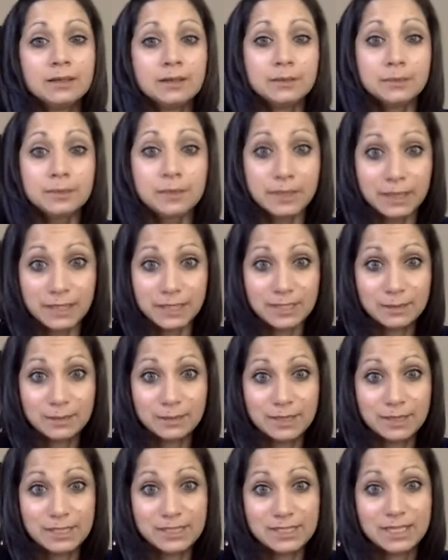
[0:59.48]
Please
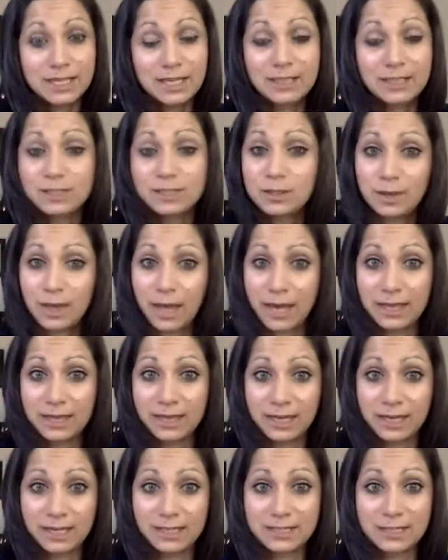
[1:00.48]
do that in the
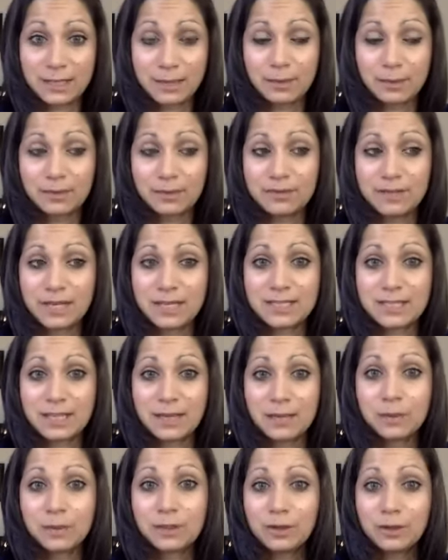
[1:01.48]
next couple of days. I
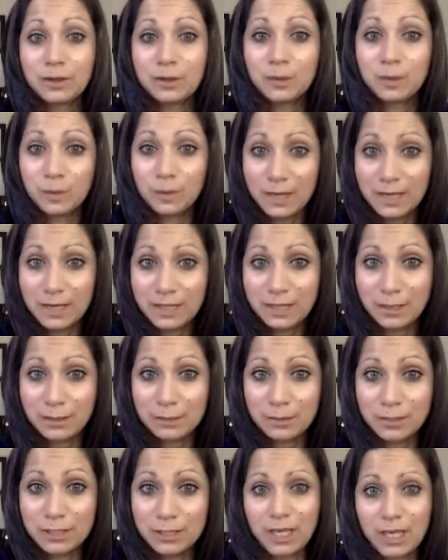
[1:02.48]
would greatly
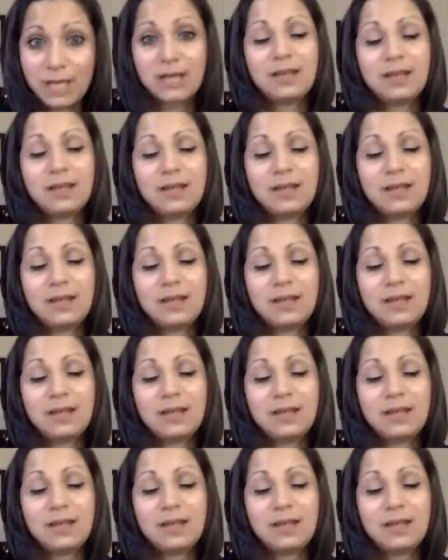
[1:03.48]
appreciate it.